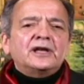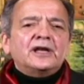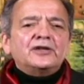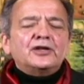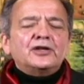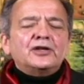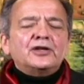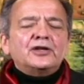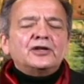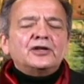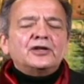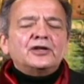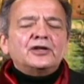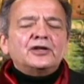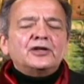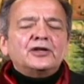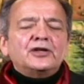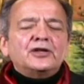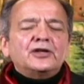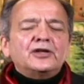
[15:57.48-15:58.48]
and then you
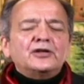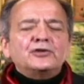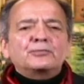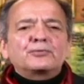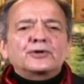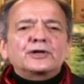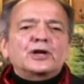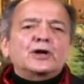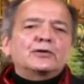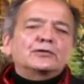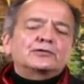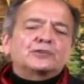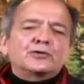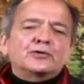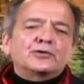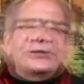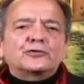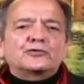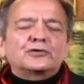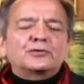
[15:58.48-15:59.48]
bring it over
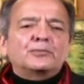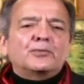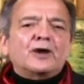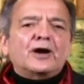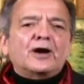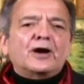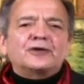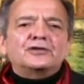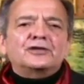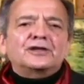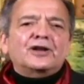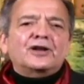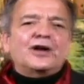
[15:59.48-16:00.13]
to an emerging market,